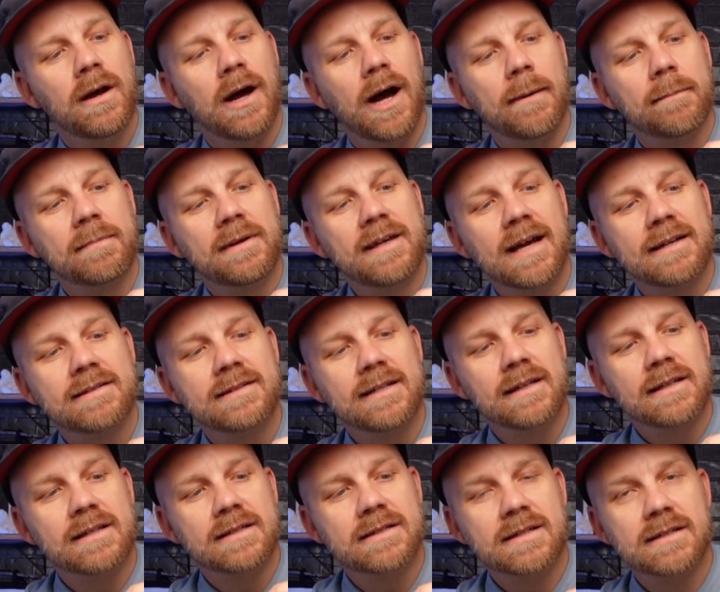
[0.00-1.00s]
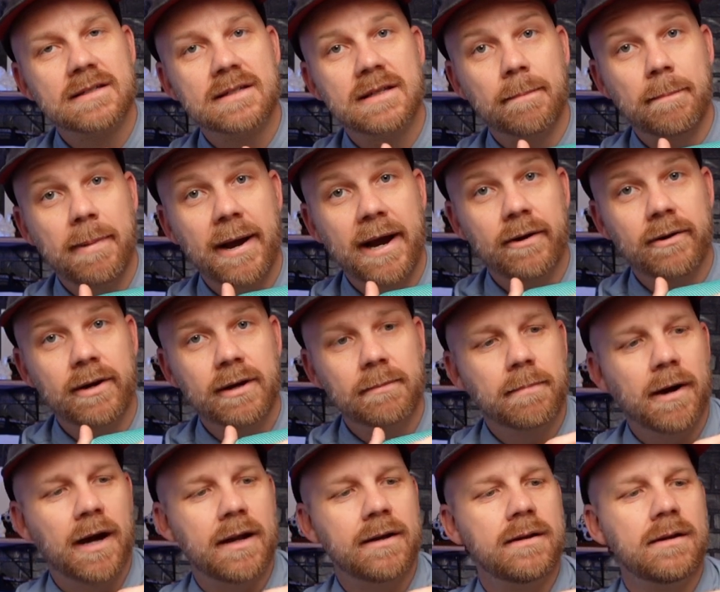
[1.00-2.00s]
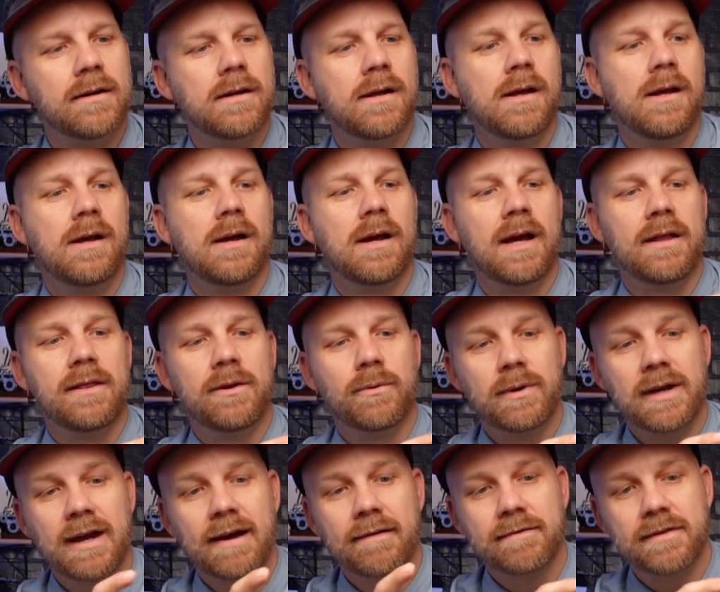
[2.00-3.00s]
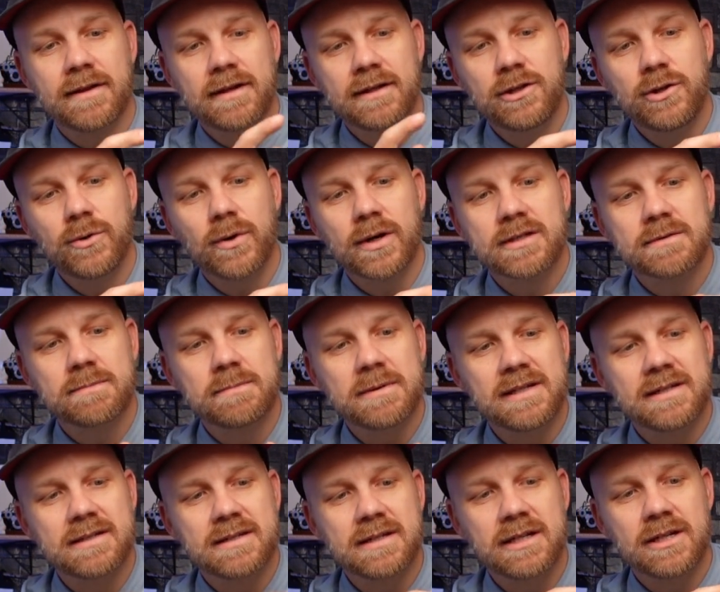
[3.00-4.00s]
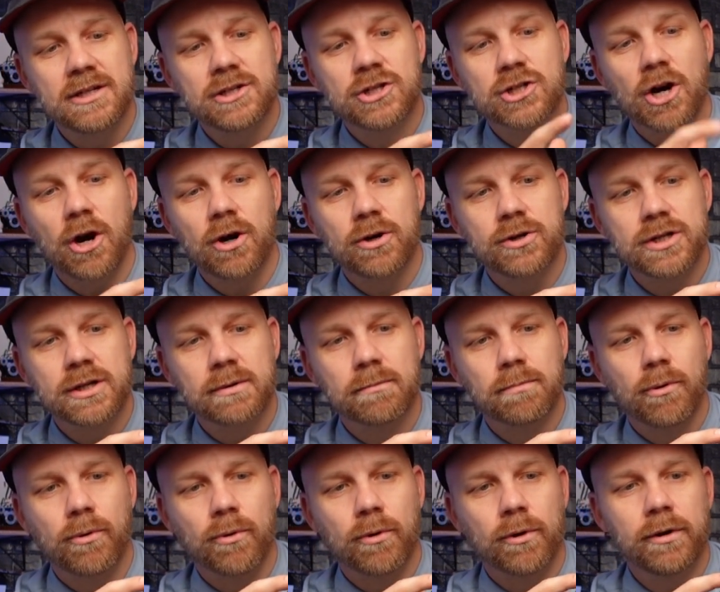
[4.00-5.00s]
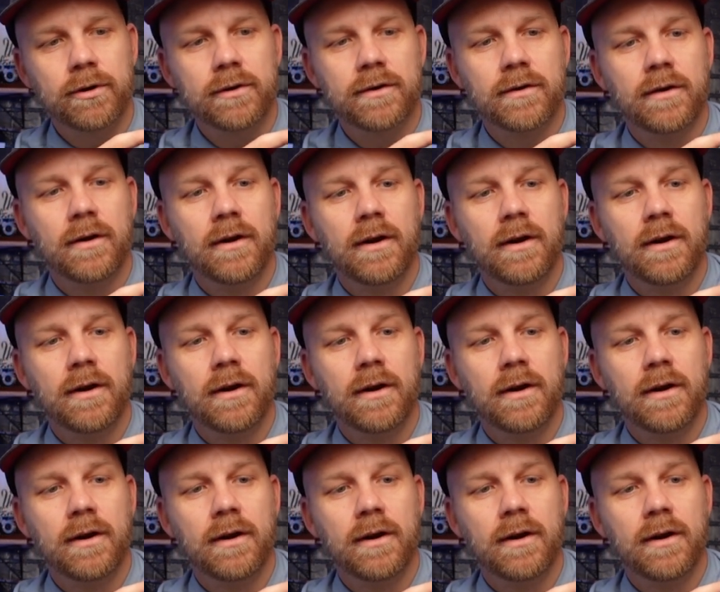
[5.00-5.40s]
I'm guessing this is the pairing button. And then we have the USB-C charging port.